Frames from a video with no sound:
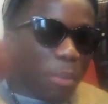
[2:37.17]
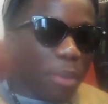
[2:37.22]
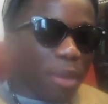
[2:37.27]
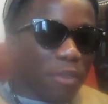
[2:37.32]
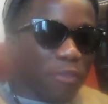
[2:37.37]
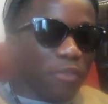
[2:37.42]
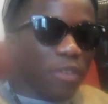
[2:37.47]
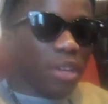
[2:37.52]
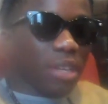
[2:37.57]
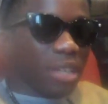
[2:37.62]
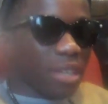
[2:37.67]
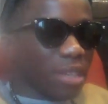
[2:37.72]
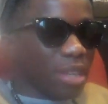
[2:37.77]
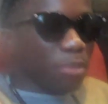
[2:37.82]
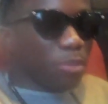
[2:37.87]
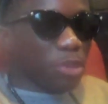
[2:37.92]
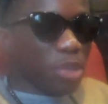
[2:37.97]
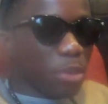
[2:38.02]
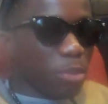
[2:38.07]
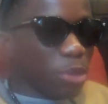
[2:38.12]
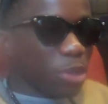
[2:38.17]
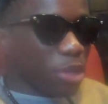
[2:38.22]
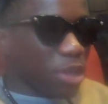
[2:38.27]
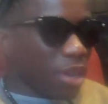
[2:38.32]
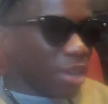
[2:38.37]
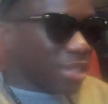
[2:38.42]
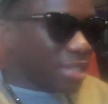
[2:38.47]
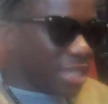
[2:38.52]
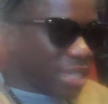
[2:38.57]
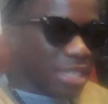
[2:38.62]
a bit of fun. I'm someone who
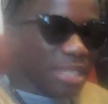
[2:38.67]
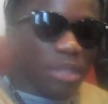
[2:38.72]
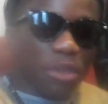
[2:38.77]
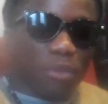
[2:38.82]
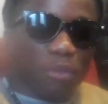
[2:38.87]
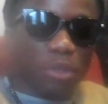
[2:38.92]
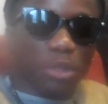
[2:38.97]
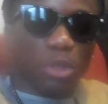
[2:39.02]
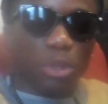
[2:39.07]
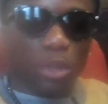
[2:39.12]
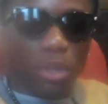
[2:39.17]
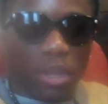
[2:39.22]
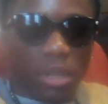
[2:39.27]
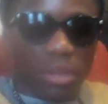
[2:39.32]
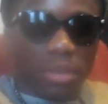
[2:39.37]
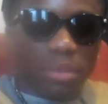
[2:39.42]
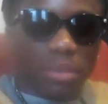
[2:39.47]
can't sit still for too long.